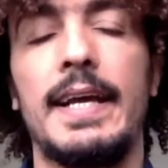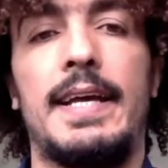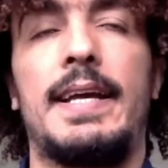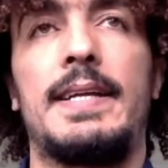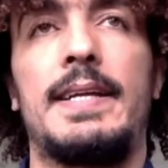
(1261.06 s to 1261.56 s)

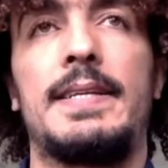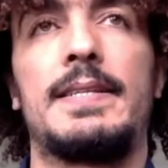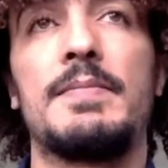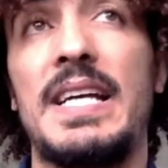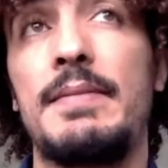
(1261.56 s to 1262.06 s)
and
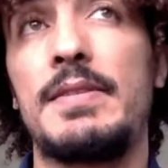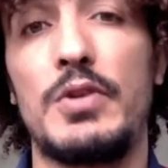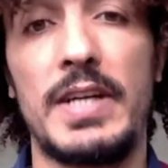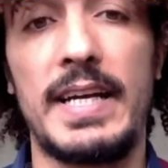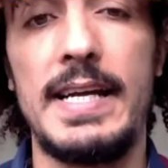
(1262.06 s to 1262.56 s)
sometimes for
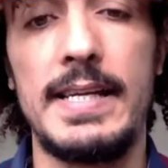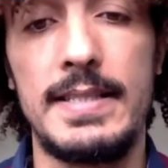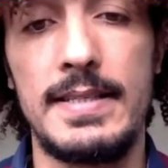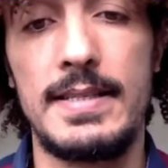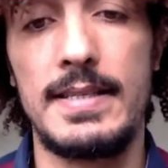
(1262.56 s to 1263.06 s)
the client,
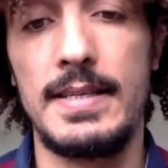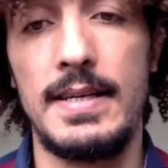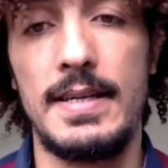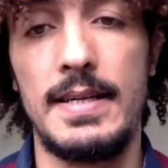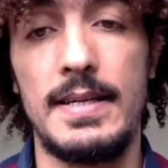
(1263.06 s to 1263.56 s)
it's
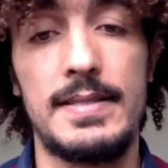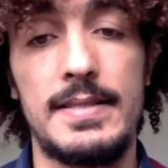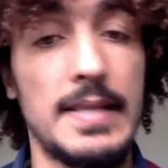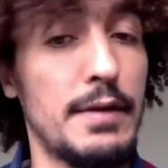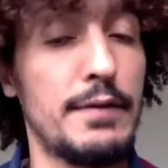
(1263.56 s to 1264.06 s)
uh,
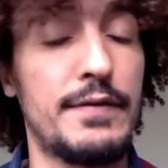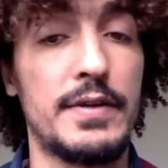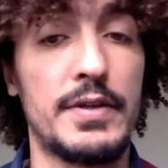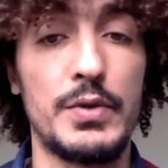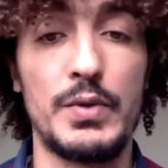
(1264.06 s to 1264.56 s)
safer to do
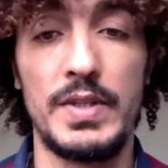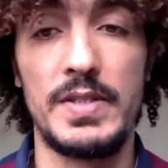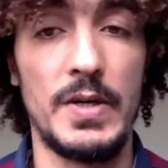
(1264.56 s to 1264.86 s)
this auditing